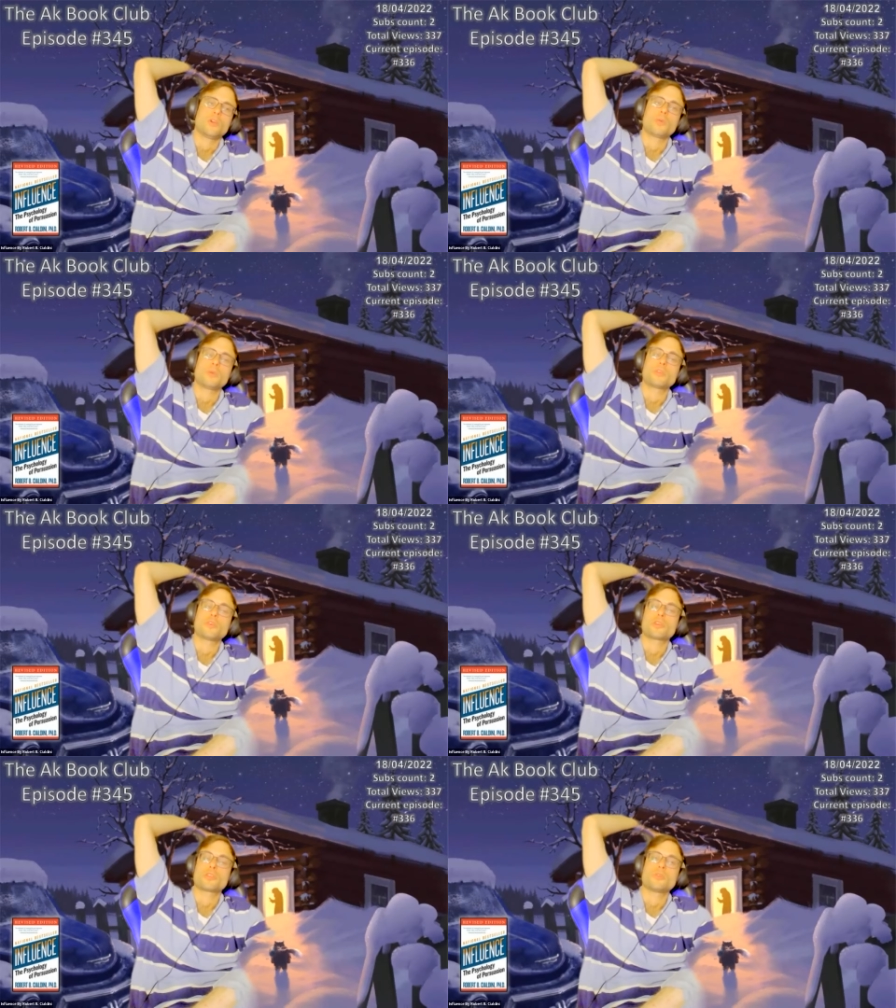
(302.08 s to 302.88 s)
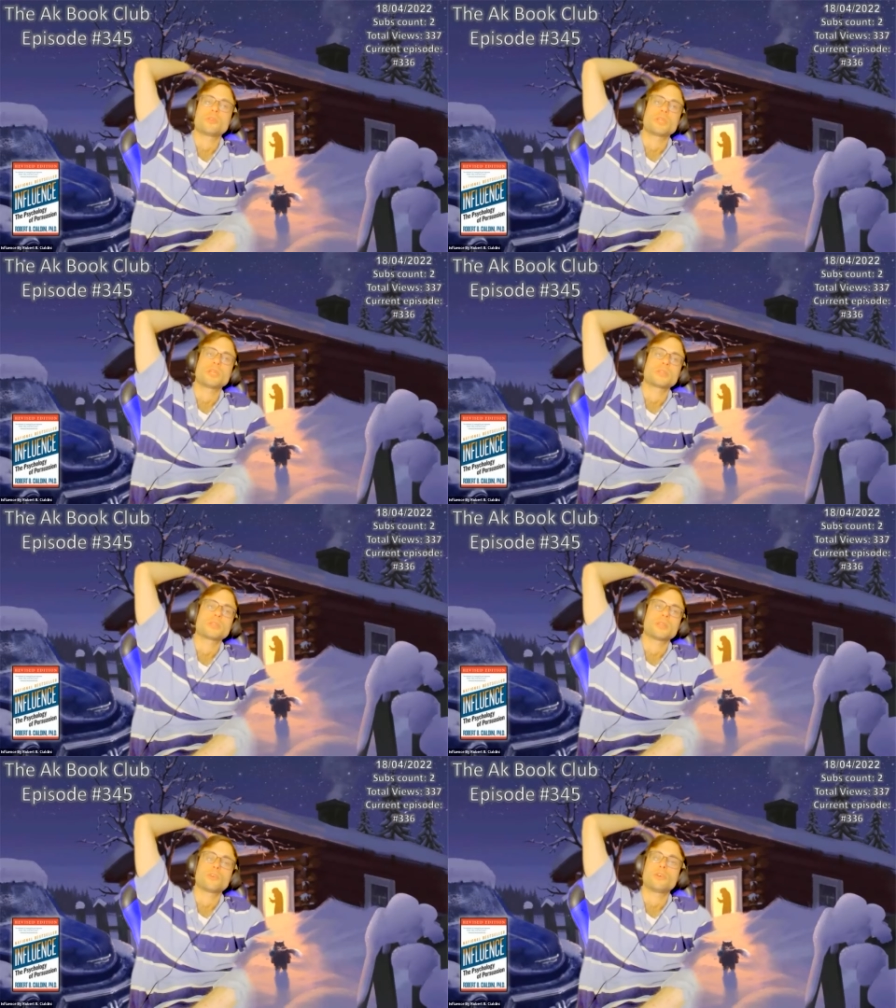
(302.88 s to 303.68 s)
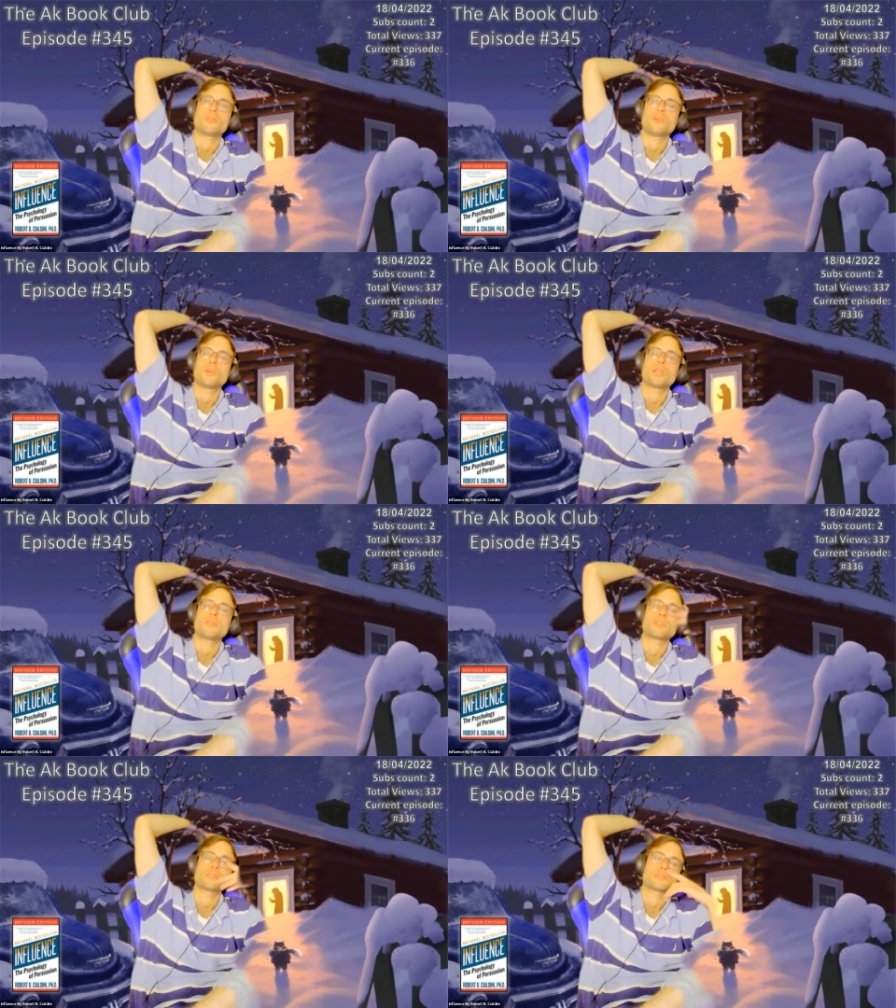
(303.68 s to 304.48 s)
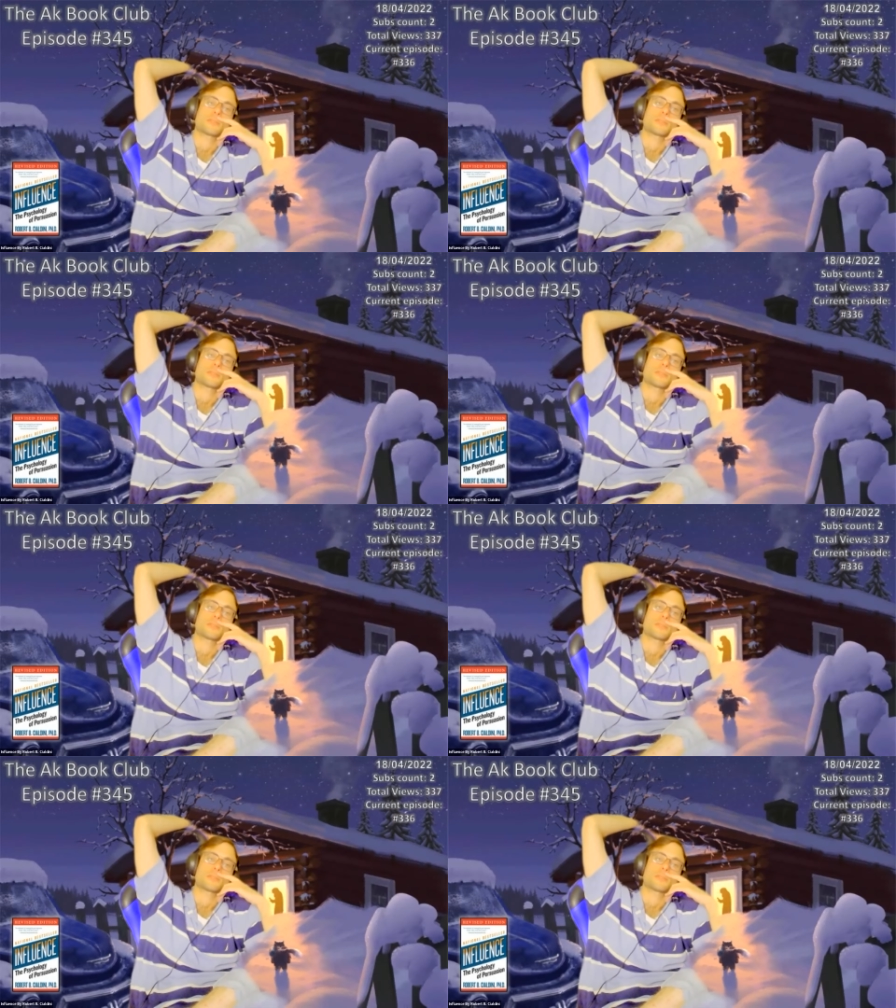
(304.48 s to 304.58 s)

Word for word: or maybe you learned, you have your own life lessons